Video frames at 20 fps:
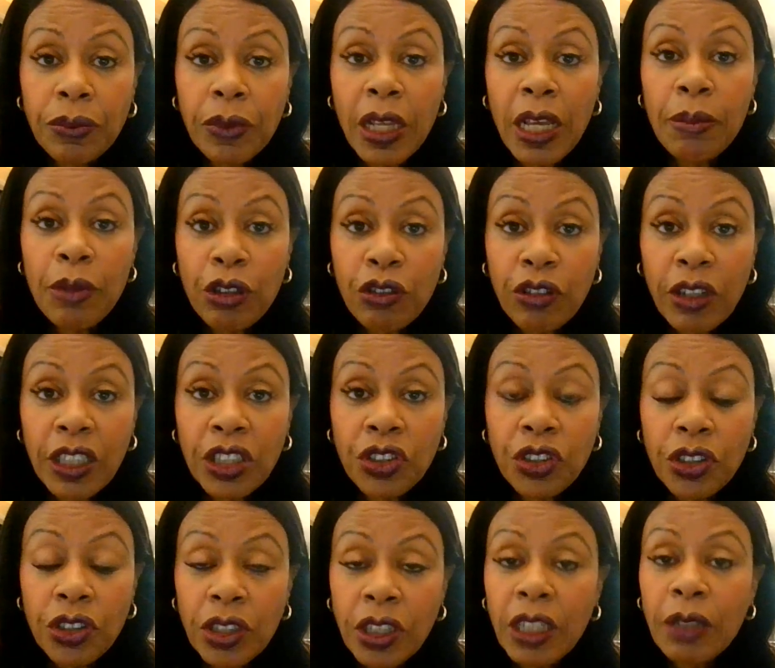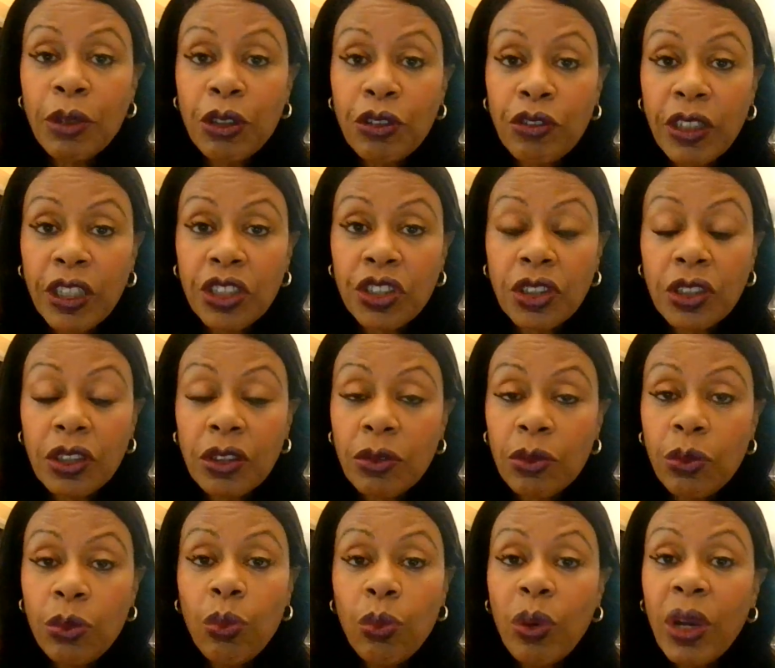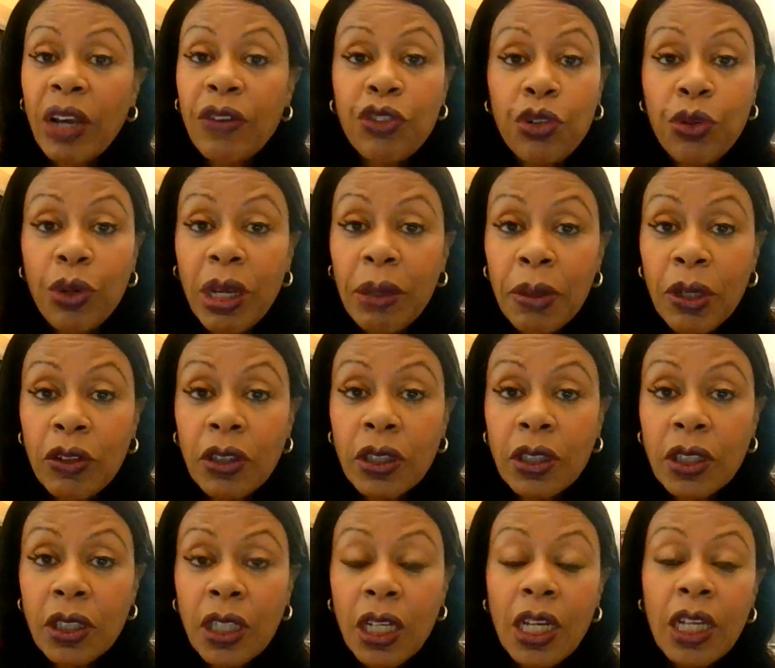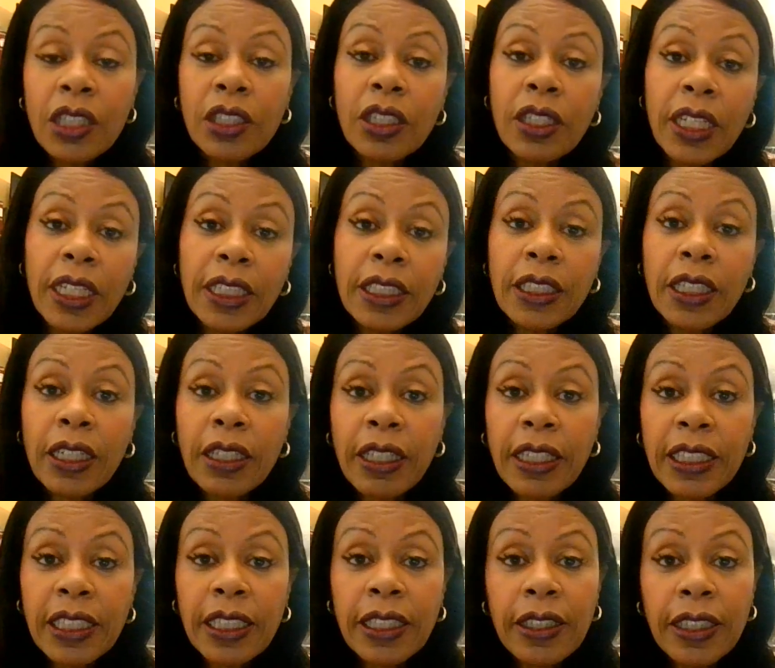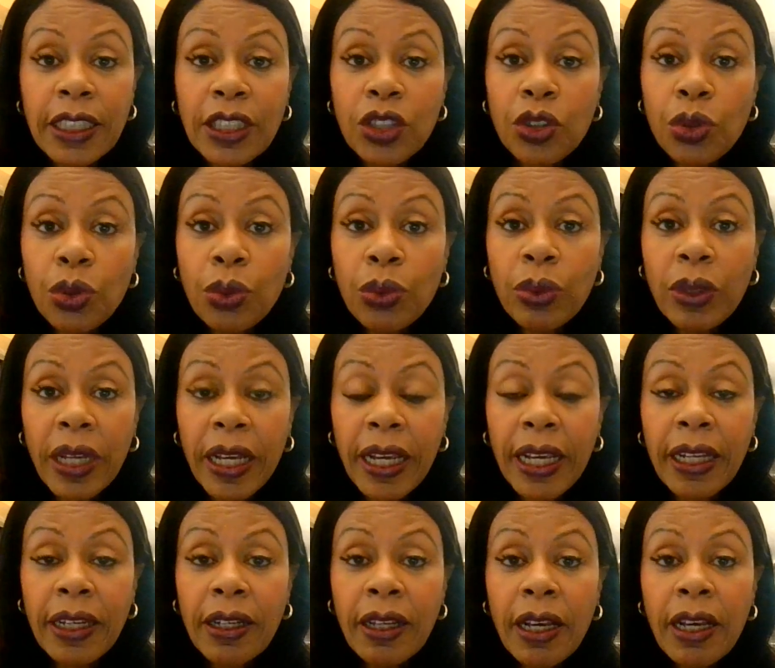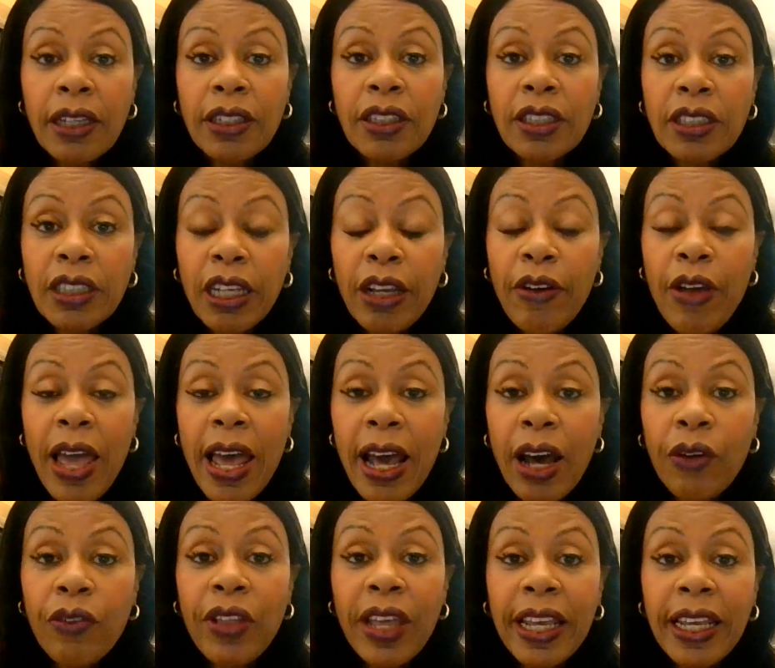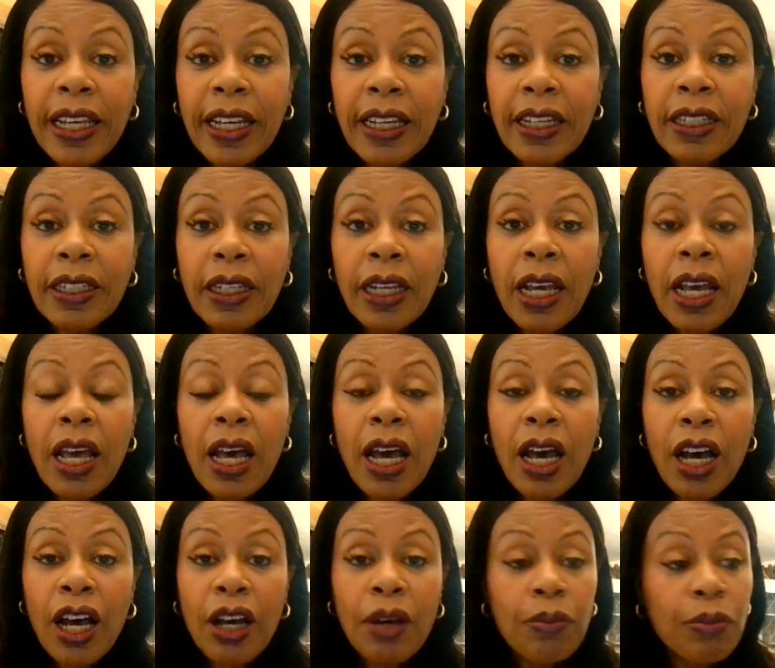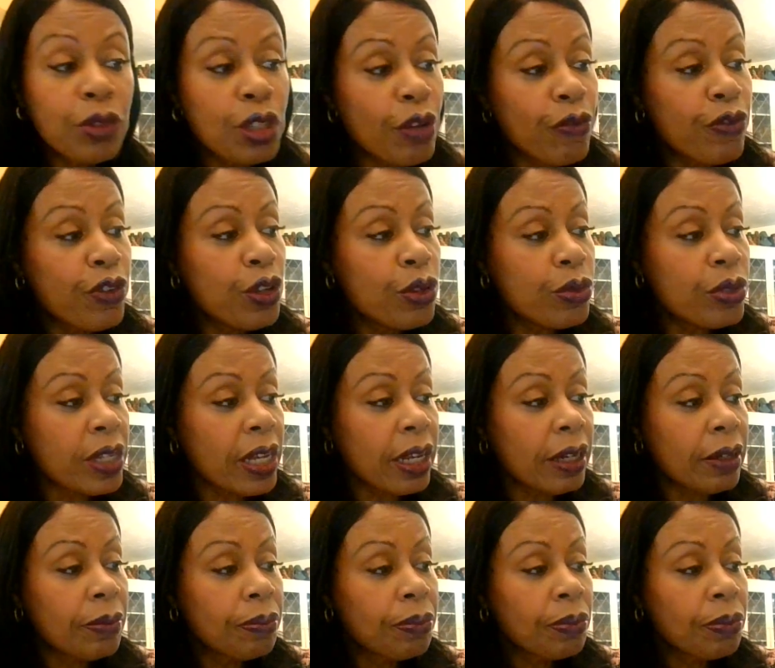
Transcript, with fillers: Immigration, immigration. We have two immigrants, so they stick this, this tool in to see how they can um, diffuse it